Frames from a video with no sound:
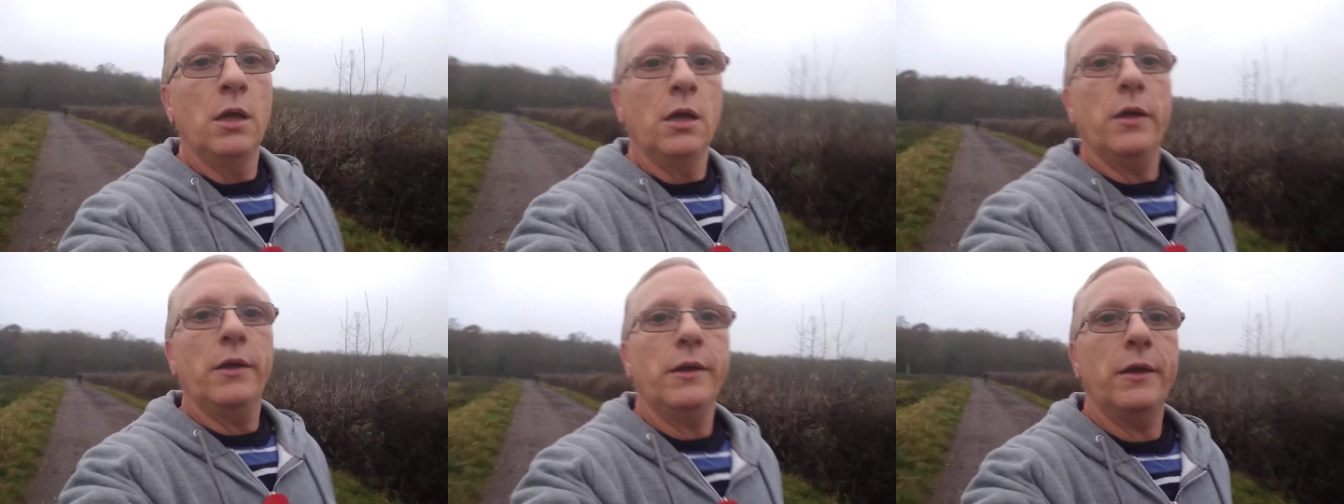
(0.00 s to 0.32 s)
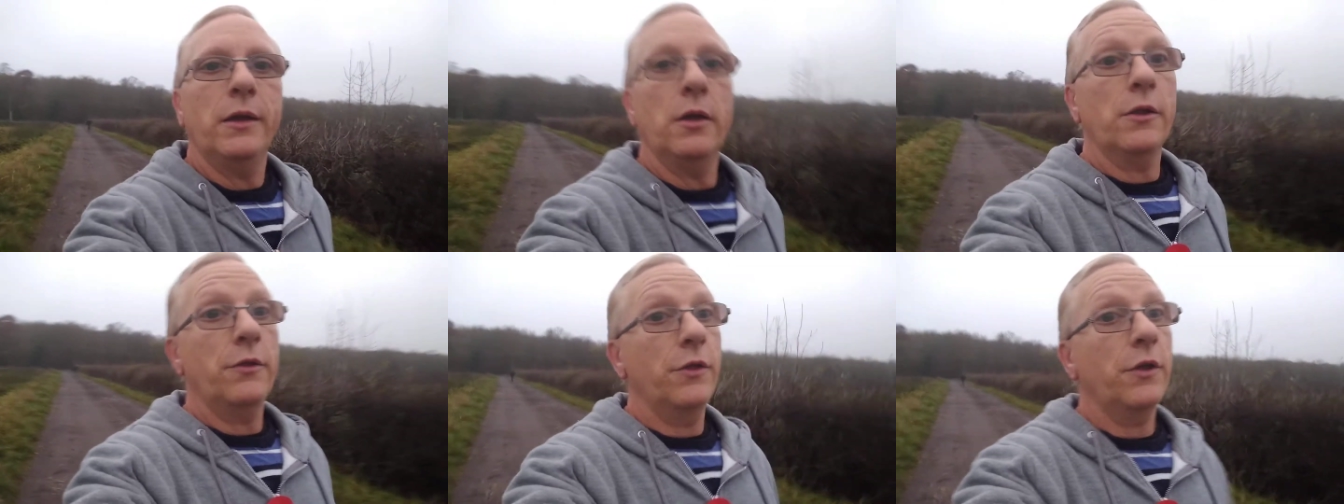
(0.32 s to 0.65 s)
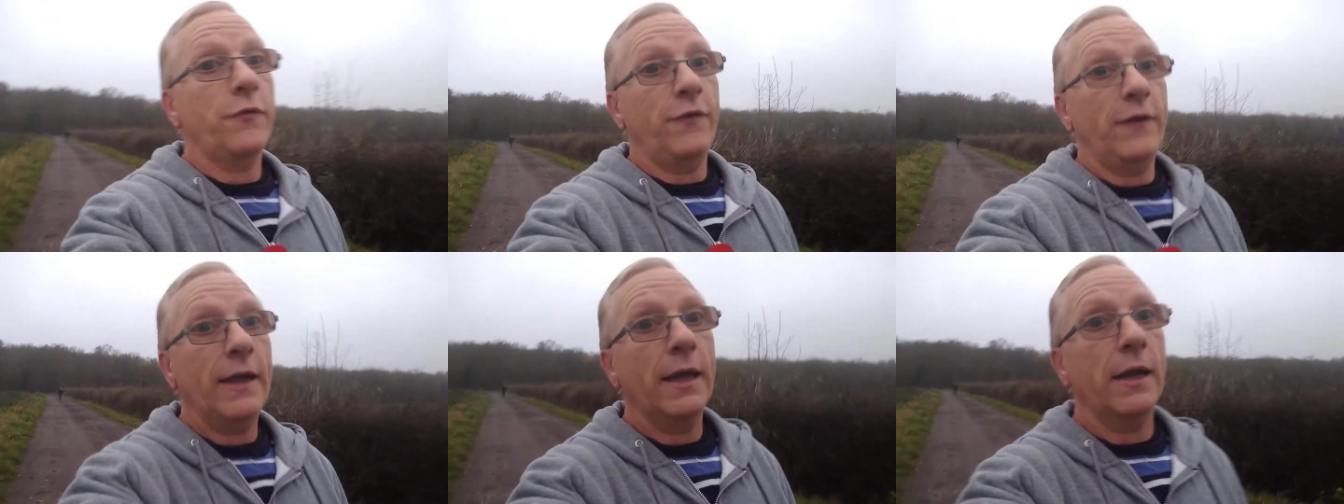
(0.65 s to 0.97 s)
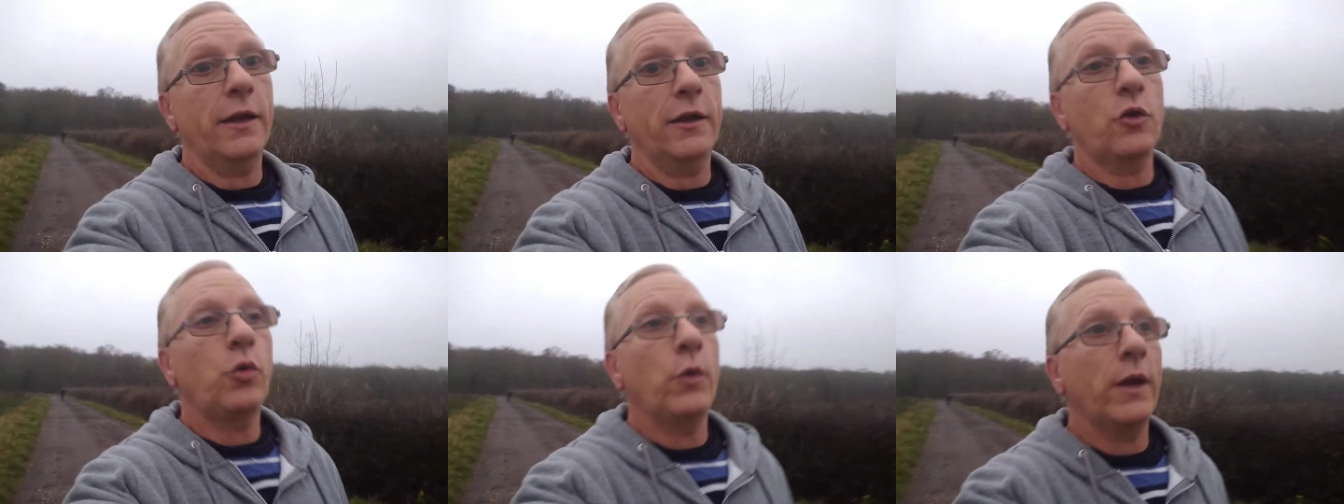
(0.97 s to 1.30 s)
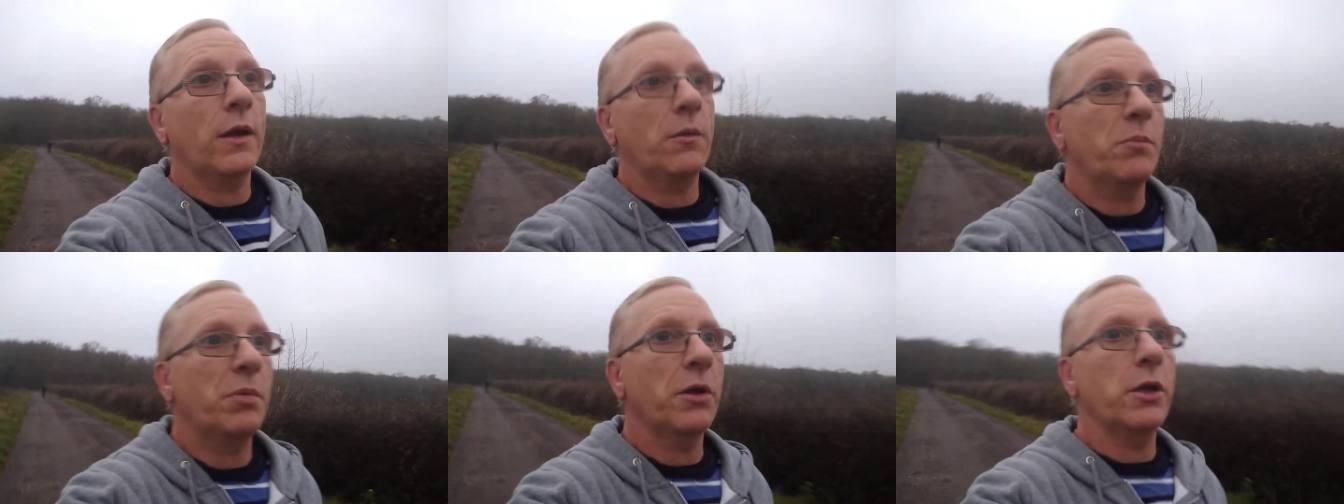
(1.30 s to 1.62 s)
Uh, they're fairly
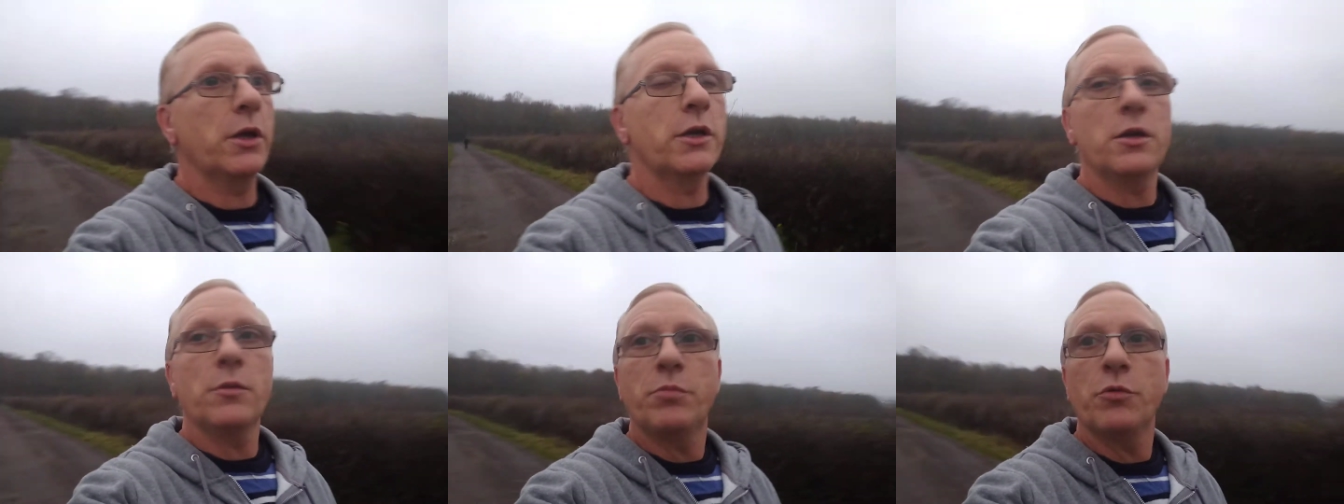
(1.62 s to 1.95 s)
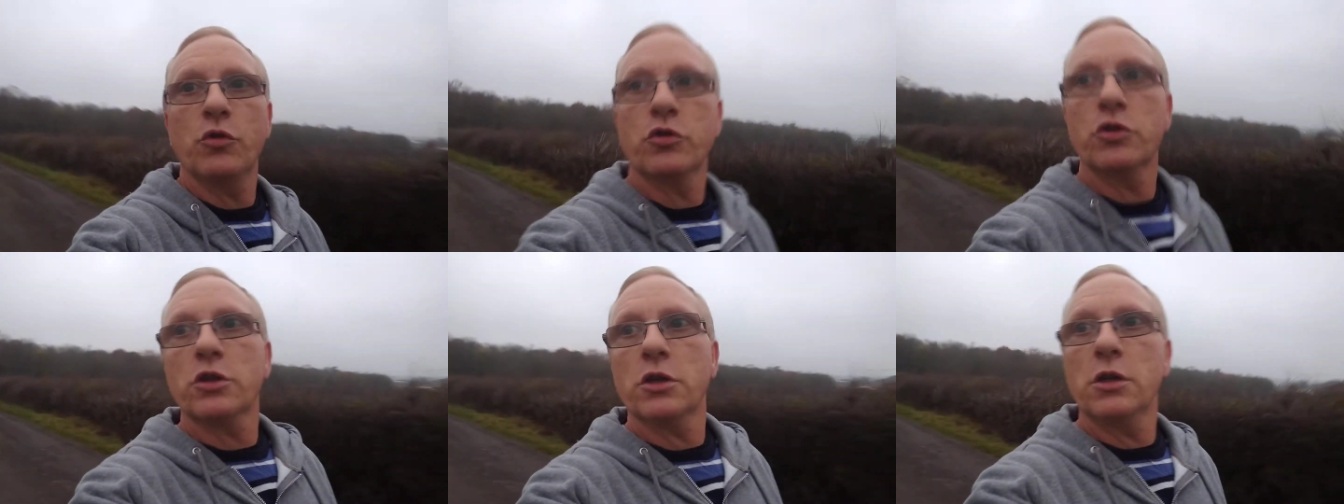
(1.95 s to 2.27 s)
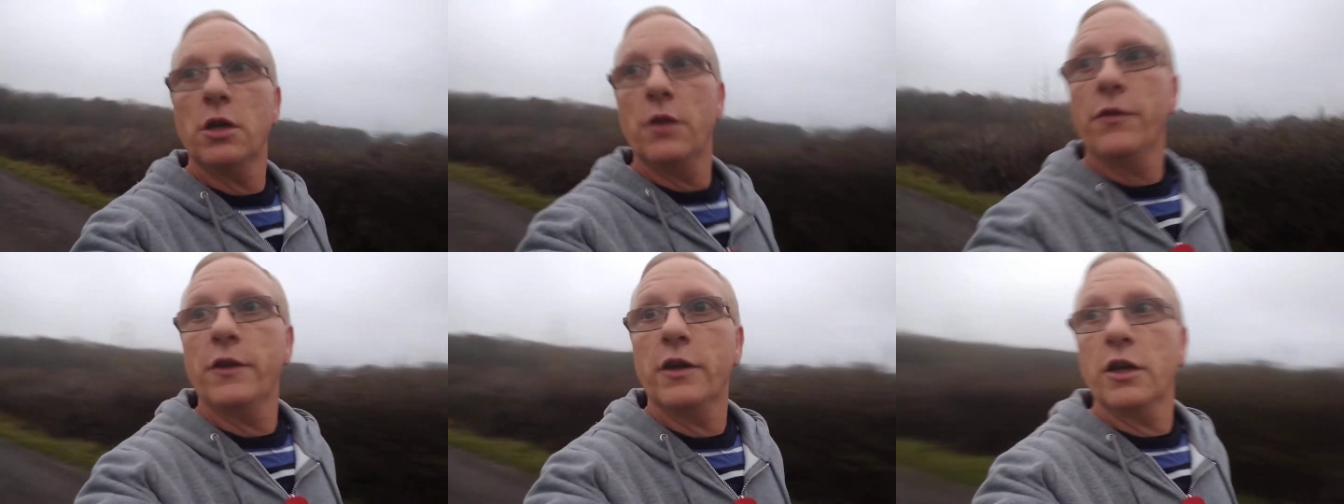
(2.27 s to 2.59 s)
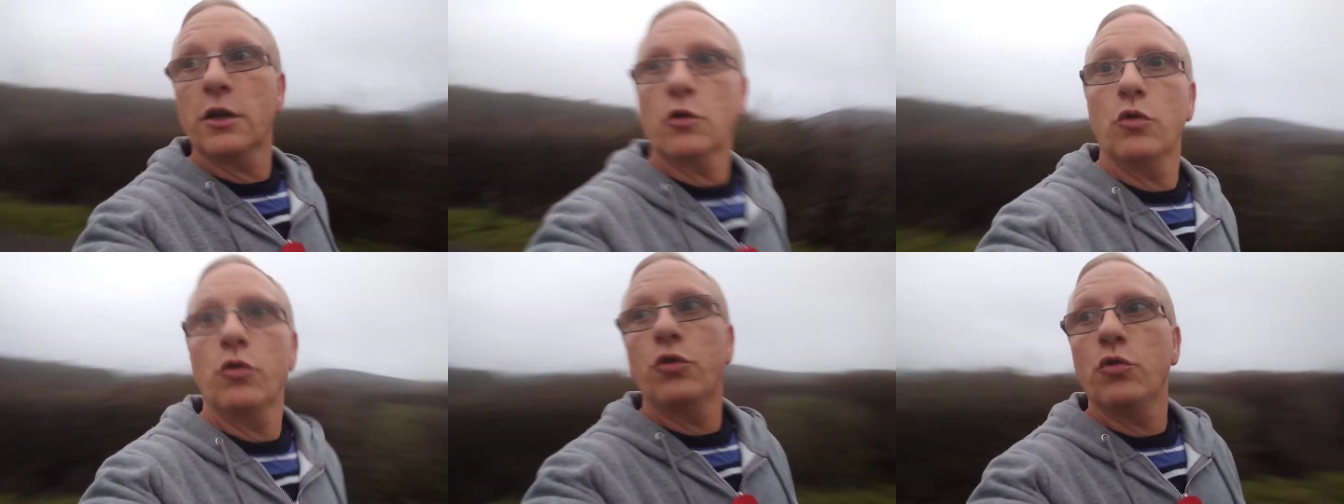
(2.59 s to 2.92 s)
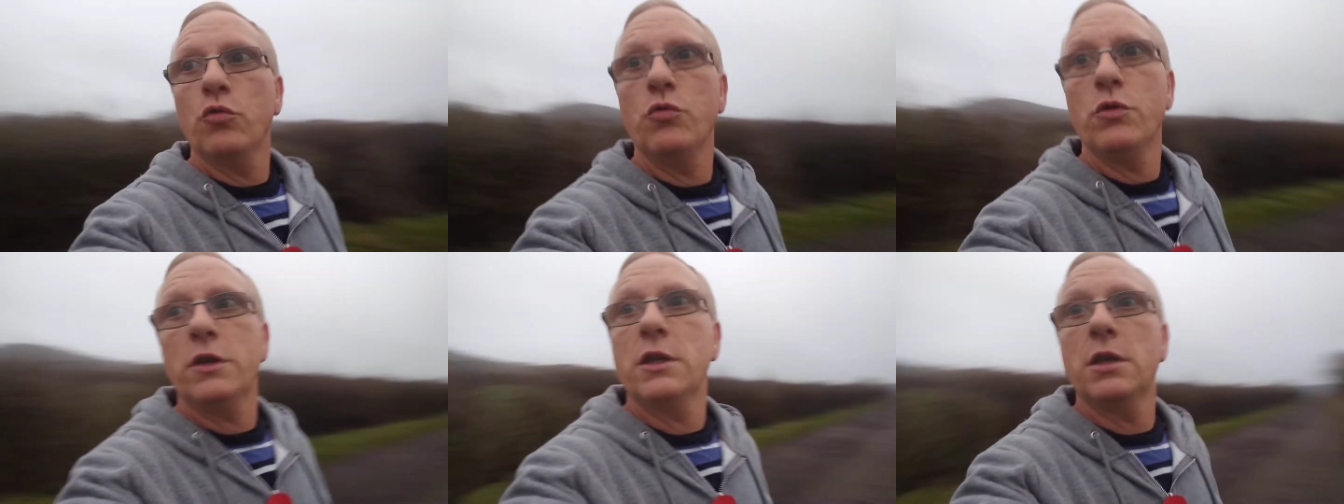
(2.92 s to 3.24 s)
quick bird, a buzzard, and they're a good
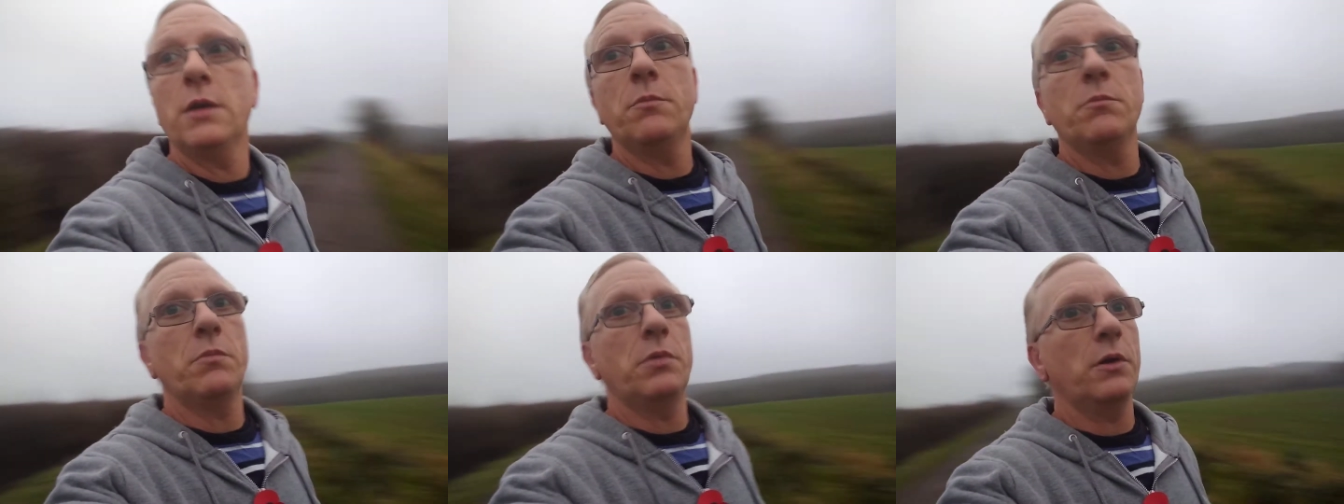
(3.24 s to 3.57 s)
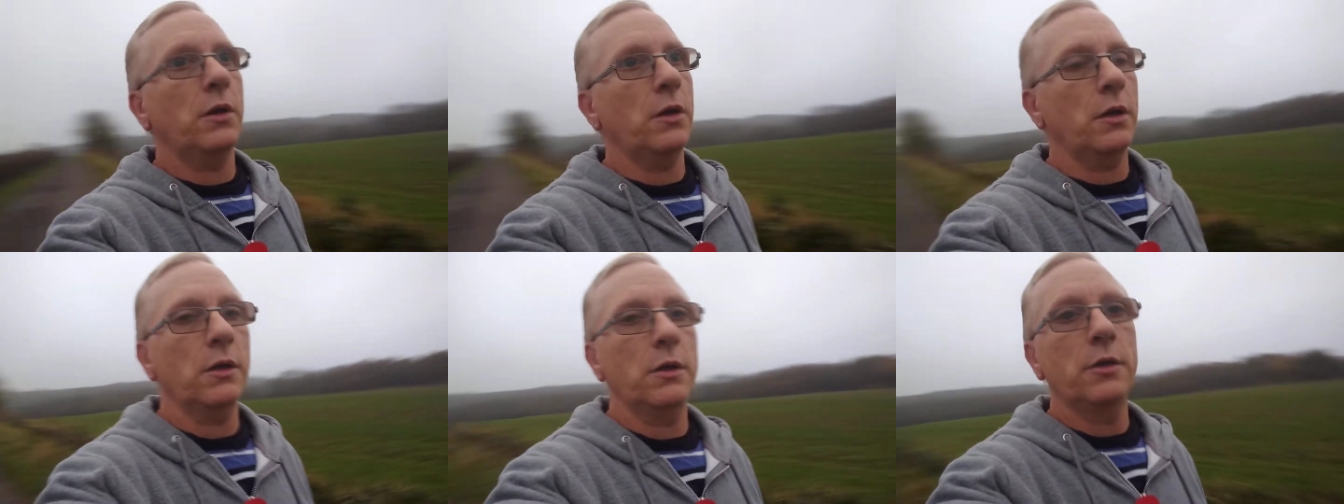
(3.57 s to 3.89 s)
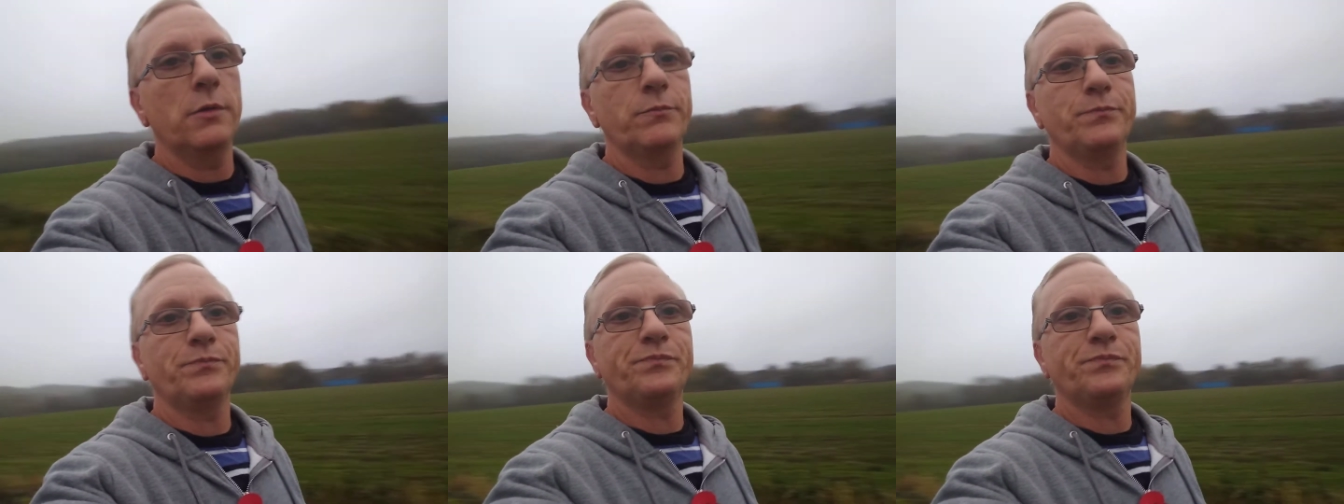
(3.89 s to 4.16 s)
hunting bird.